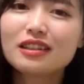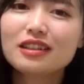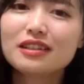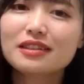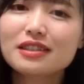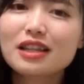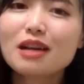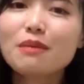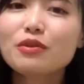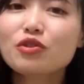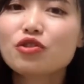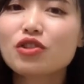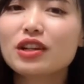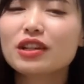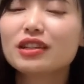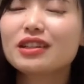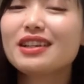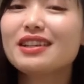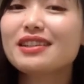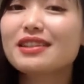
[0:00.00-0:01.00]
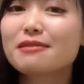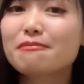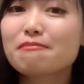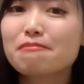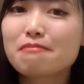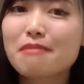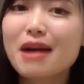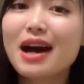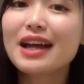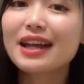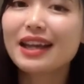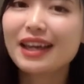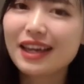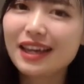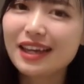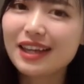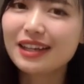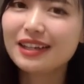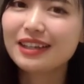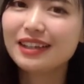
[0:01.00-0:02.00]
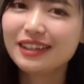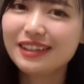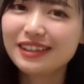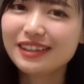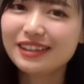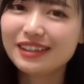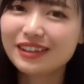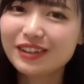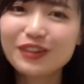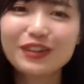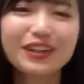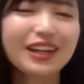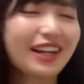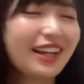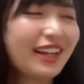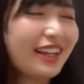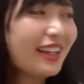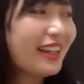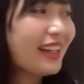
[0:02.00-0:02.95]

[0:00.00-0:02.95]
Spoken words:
subject is my hair here, okay?